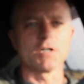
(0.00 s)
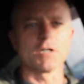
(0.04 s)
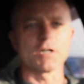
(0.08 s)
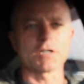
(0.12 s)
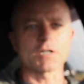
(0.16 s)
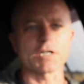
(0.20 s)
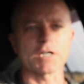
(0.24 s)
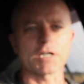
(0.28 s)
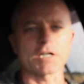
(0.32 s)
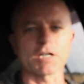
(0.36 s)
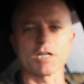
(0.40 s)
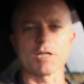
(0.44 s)

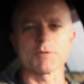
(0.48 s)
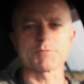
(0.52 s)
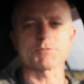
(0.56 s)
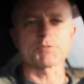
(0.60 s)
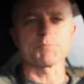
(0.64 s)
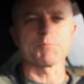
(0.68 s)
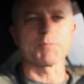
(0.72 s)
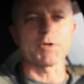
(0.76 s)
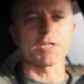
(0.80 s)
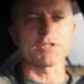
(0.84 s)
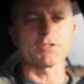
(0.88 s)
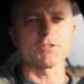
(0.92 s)
kicking up
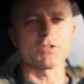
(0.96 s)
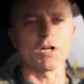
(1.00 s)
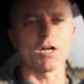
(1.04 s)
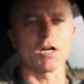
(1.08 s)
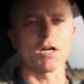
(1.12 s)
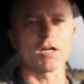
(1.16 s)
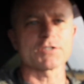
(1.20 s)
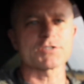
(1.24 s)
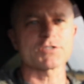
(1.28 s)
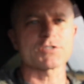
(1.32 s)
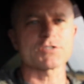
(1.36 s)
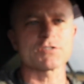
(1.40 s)
some big
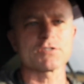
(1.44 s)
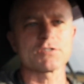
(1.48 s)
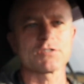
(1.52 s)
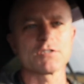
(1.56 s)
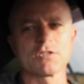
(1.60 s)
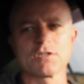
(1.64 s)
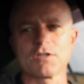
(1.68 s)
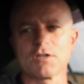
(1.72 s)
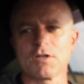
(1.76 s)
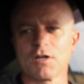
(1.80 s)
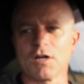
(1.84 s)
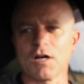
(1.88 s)
dust.
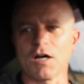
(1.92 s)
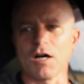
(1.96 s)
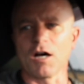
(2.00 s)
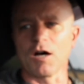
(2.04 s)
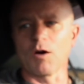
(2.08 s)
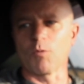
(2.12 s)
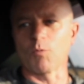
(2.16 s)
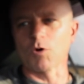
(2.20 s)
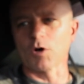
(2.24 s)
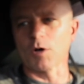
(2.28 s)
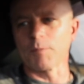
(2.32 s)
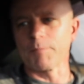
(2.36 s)

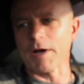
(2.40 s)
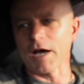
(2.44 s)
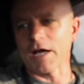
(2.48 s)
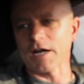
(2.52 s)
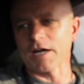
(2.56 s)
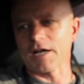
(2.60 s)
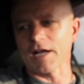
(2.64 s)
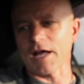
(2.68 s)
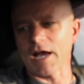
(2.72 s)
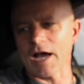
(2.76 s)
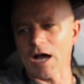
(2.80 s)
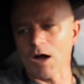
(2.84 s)
We're about
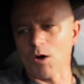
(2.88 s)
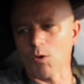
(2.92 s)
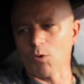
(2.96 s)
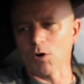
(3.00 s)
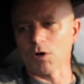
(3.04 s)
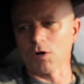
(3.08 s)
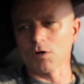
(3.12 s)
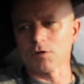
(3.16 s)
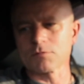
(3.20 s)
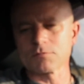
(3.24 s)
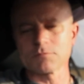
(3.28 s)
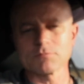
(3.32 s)
an
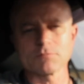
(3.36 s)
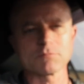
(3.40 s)
hour,